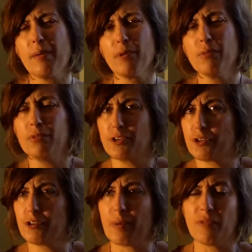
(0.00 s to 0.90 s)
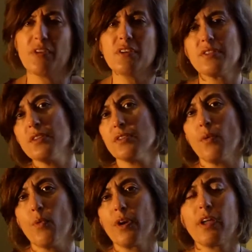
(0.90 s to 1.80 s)
I'm not really sure about this, this
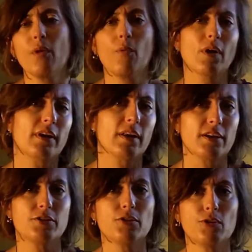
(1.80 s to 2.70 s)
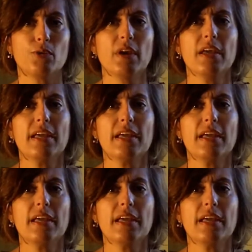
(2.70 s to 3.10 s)
isn't working, what can I do?